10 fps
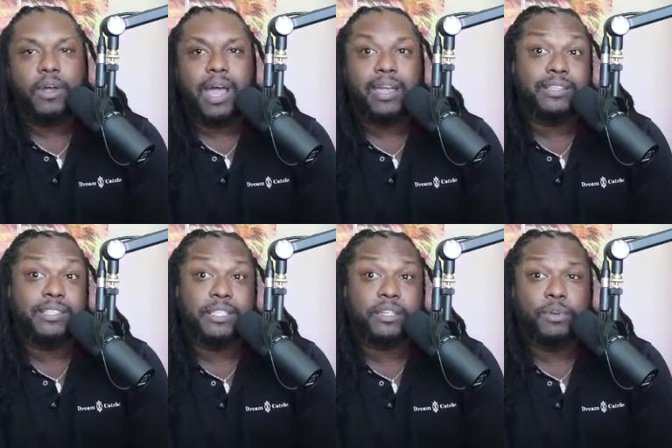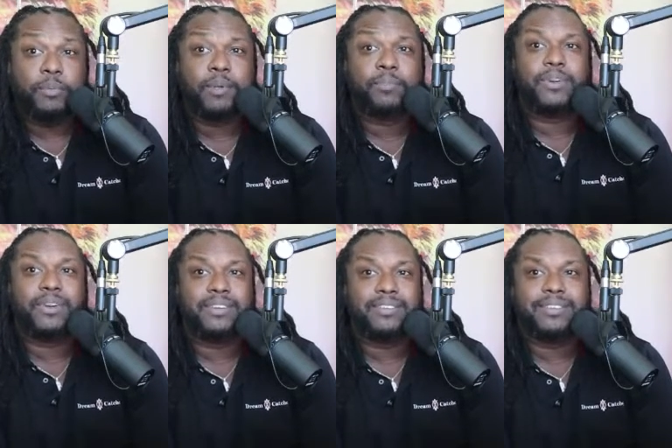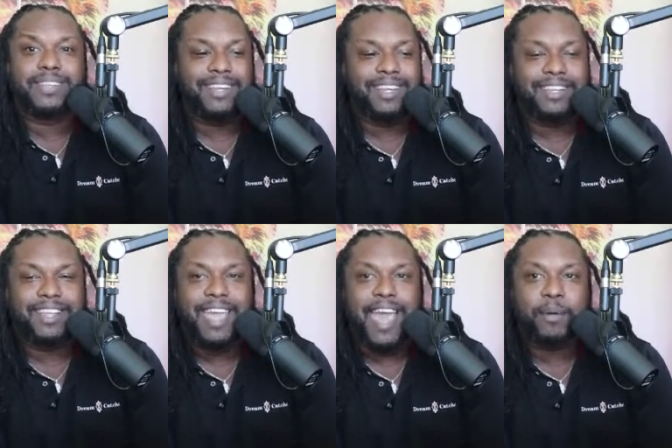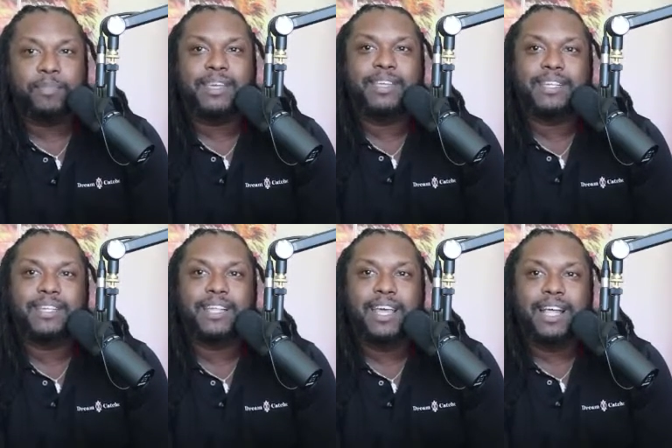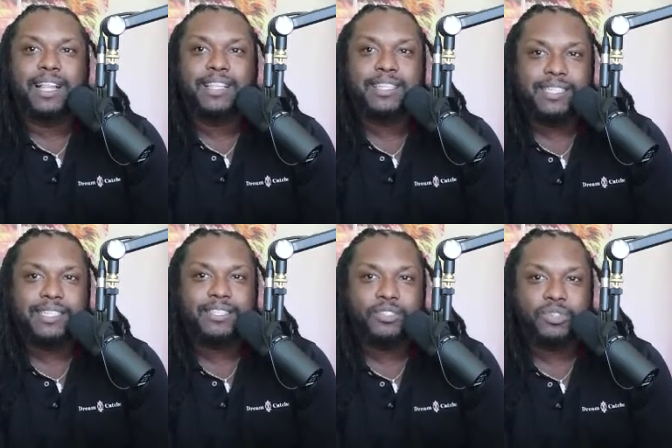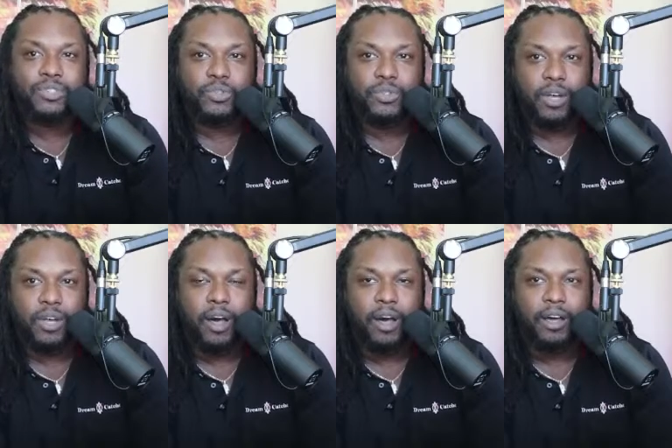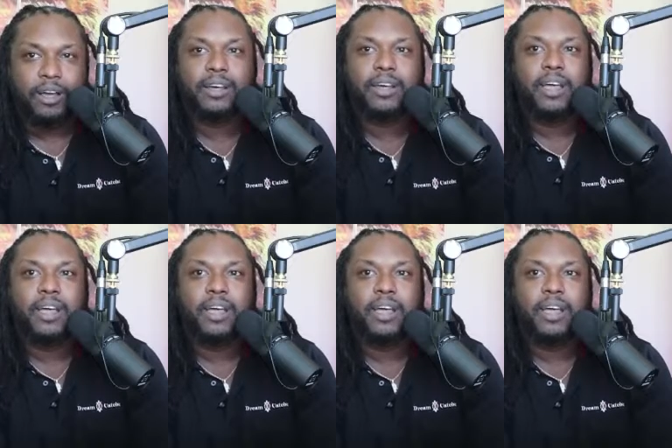I still remember sitting in the cabin and listening to you talk